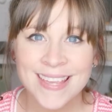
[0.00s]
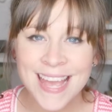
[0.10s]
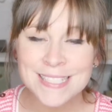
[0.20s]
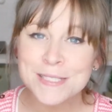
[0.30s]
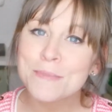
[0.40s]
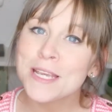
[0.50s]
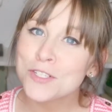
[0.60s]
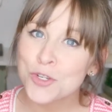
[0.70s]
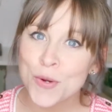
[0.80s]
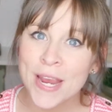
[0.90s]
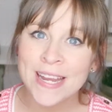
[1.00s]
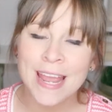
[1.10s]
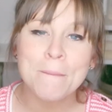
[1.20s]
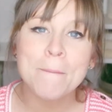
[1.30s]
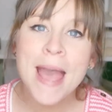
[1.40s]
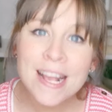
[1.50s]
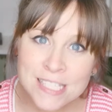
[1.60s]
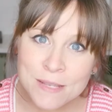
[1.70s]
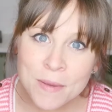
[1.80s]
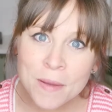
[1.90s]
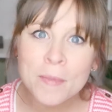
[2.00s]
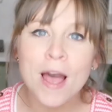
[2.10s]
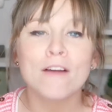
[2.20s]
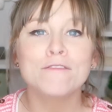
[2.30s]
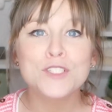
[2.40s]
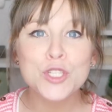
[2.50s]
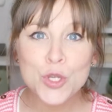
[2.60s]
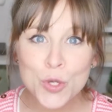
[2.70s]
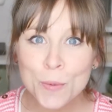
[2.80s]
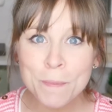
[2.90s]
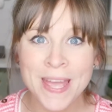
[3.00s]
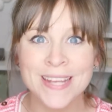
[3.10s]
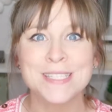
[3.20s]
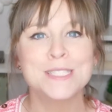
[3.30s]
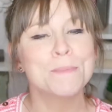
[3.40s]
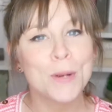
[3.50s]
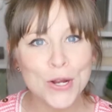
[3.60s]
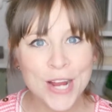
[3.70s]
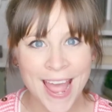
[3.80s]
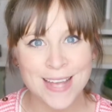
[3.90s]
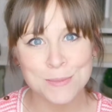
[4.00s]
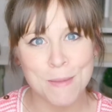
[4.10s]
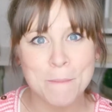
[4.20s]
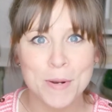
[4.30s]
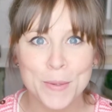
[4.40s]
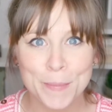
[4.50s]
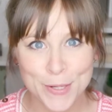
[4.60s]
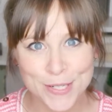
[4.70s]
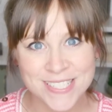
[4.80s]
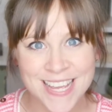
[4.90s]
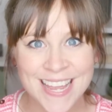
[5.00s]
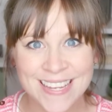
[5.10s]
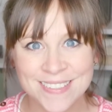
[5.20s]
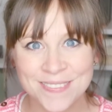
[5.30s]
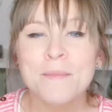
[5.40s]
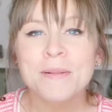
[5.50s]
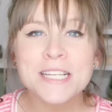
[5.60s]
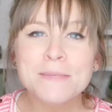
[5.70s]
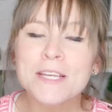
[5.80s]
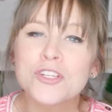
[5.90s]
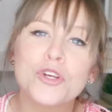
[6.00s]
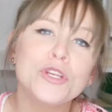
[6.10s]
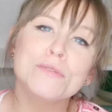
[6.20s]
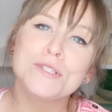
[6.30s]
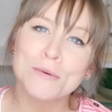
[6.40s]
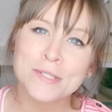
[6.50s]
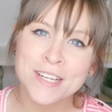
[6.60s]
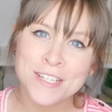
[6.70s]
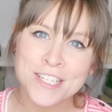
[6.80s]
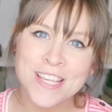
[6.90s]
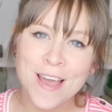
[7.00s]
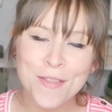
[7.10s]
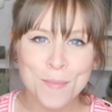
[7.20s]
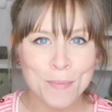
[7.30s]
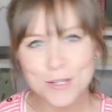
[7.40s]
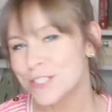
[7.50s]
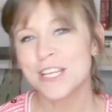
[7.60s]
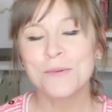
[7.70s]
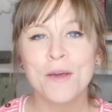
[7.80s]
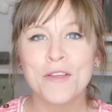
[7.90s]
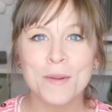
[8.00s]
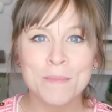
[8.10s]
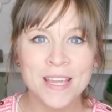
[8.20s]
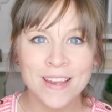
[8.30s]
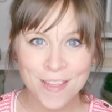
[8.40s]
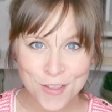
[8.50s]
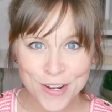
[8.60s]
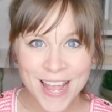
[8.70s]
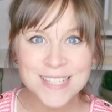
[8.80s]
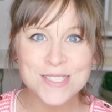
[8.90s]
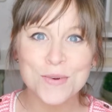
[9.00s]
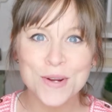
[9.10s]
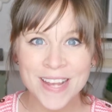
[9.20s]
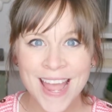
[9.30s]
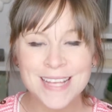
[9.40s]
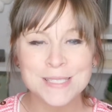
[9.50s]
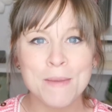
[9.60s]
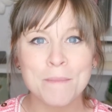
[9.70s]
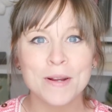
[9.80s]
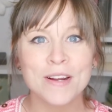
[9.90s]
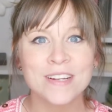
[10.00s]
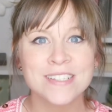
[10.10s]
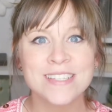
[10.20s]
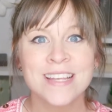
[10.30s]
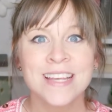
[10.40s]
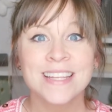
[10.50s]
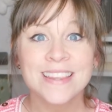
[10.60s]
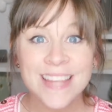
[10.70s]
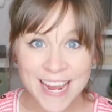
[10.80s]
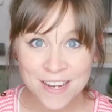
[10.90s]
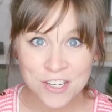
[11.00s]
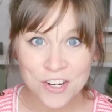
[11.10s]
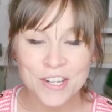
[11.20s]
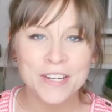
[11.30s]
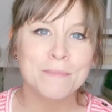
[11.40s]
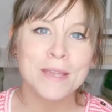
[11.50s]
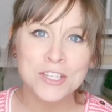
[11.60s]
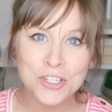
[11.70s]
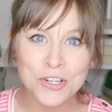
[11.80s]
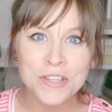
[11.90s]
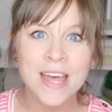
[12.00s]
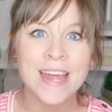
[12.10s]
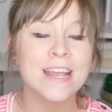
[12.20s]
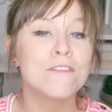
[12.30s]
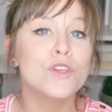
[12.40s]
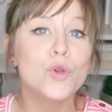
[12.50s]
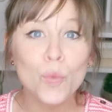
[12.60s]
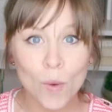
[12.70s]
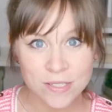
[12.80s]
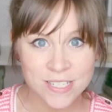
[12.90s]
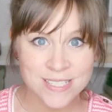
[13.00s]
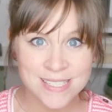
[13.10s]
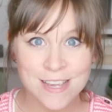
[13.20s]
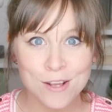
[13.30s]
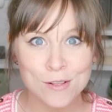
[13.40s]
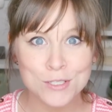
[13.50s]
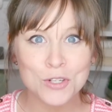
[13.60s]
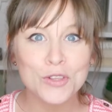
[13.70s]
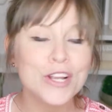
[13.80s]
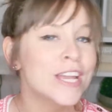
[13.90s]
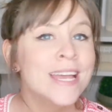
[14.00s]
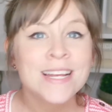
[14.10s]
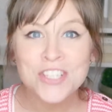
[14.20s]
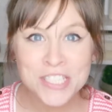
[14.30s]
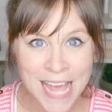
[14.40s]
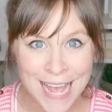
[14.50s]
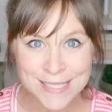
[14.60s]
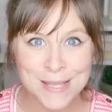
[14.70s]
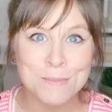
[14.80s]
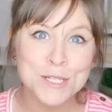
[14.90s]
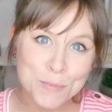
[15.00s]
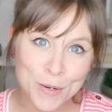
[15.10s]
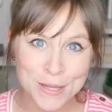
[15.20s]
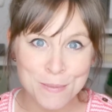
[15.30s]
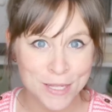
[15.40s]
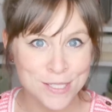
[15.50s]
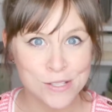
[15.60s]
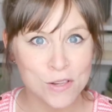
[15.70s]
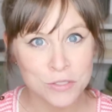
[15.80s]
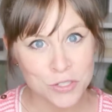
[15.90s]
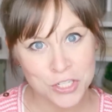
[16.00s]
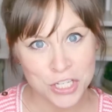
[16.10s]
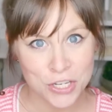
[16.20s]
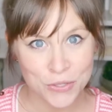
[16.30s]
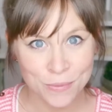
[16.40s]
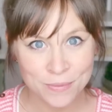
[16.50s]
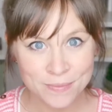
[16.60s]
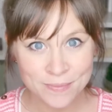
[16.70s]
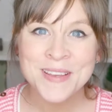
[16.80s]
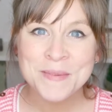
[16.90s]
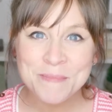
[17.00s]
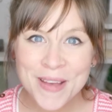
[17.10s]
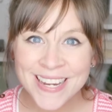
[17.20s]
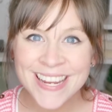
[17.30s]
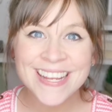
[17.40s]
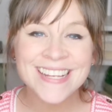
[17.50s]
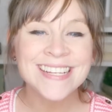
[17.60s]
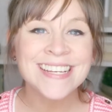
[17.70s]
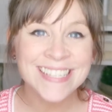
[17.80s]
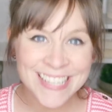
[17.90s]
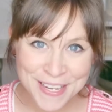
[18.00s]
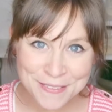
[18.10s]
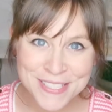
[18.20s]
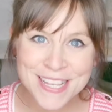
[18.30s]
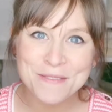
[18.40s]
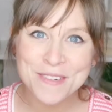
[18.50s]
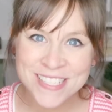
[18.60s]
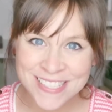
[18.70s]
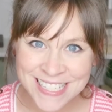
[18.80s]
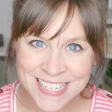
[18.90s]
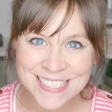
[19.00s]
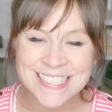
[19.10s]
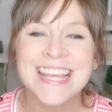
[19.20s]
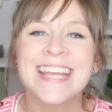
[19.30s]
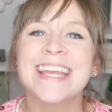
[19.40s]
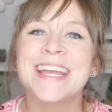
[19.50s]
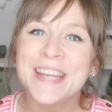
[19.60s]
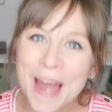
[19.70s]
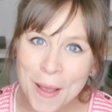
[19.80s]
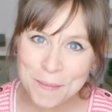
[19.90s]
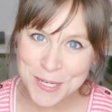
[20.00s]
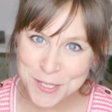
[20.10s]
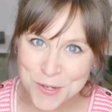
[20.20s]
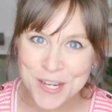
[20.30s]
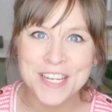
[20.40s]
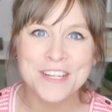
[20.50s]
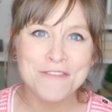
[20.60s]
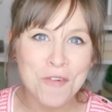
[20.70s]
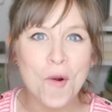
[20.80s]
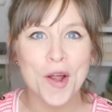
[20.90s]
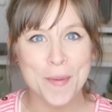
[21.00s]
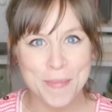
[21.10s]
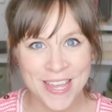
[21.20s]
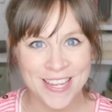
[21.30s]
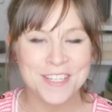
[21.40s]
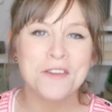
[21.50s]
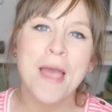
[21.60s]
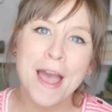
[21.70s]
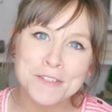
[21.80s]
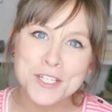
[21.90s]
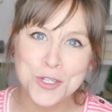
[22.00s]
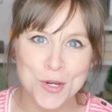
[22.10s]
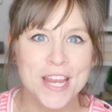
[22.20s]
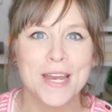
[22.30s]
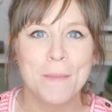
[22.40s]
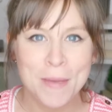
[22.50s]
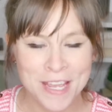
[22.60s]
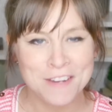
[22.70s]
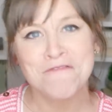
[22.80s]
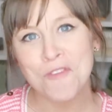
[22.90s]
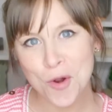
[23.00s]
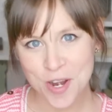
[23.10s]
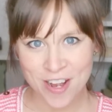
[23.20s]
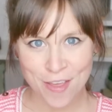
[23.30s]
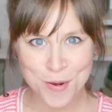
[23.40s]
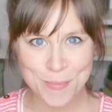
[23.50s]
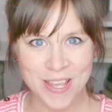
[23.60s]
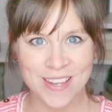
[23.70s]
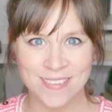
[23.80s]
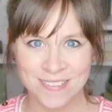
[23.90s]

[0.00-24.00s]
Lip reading: Guests may trade a maximum of 2 pins per cast member per day. Please make sure you don't touch the other person, whether it be another guest or a cast member's lanyard. Make sure that if you want to see a closer look, just ask them to bring the pins closer to you. Money, gifts, and receipts cannot be traded for a pin. You have to trade a pin for another pin.